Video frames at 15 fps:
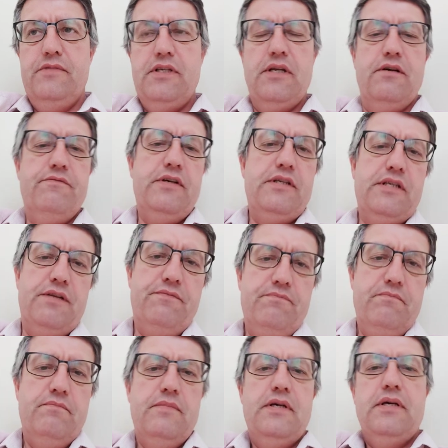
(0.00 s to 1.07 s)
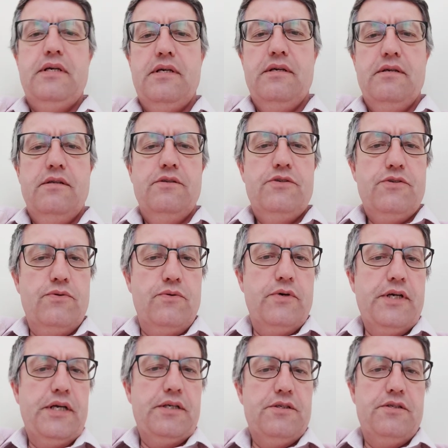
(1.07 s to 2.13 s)
they did
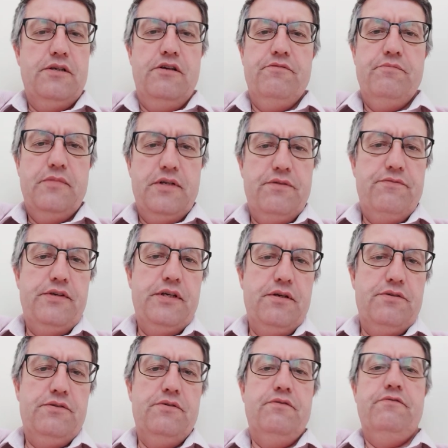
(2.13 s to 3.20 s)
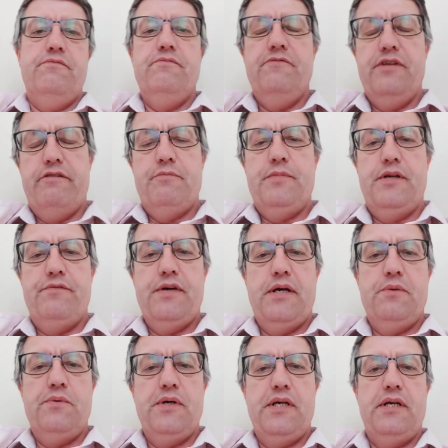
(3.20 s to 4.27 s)
talking to them and the usual therapy
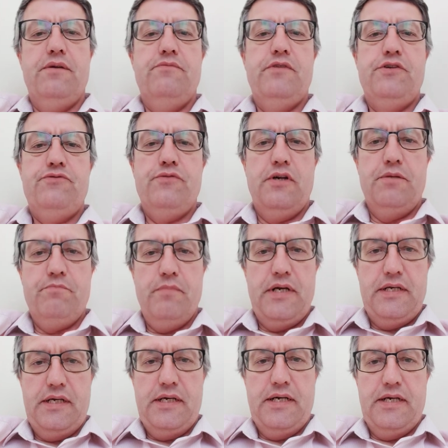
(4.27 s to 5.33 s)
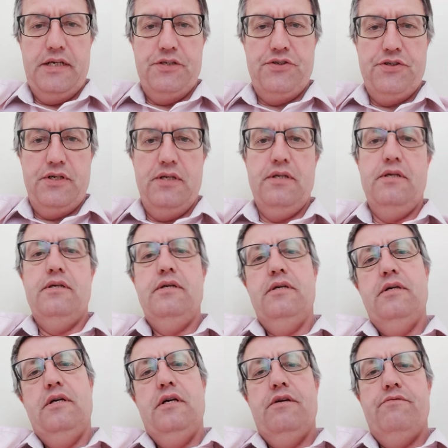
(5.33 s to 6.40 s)
that way. They tried medication.
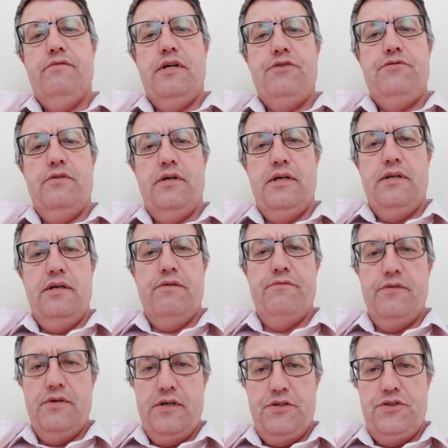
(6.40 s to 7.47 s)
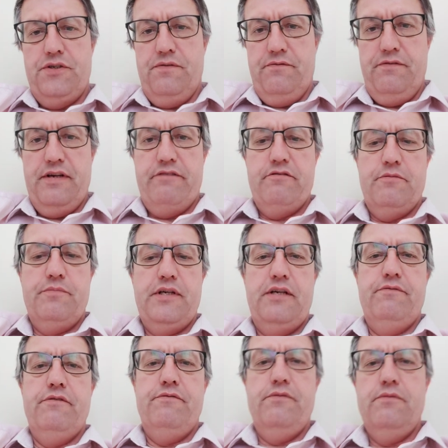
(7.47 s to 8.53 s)
They tried aversion therapy,
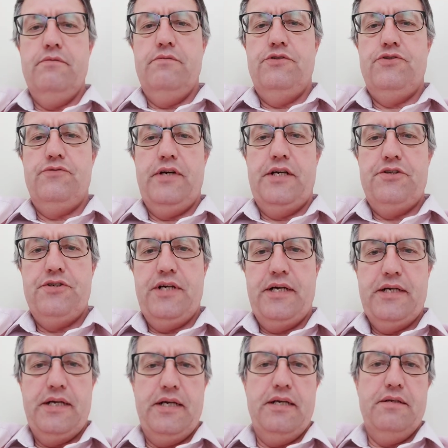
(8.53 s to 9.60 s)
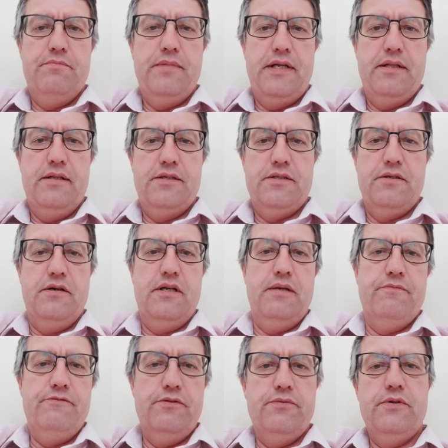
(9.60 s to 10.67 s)
the full straitjacket, mental
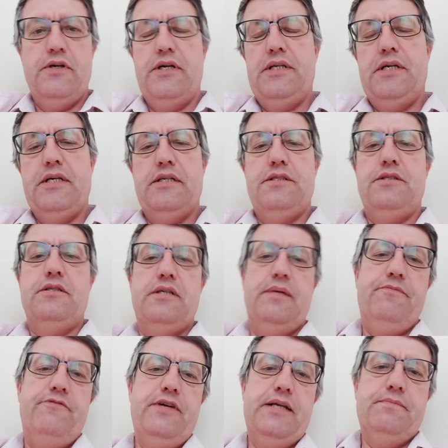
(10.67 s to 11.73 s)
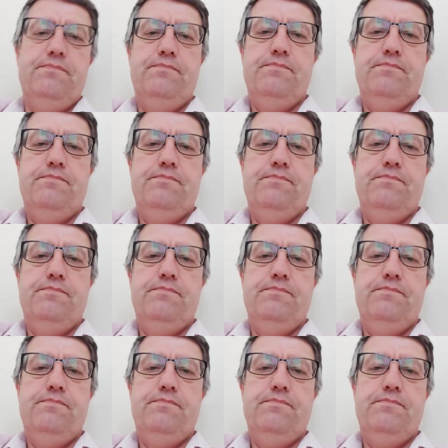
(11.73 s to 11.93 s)
asylum, full 9 yards type thing.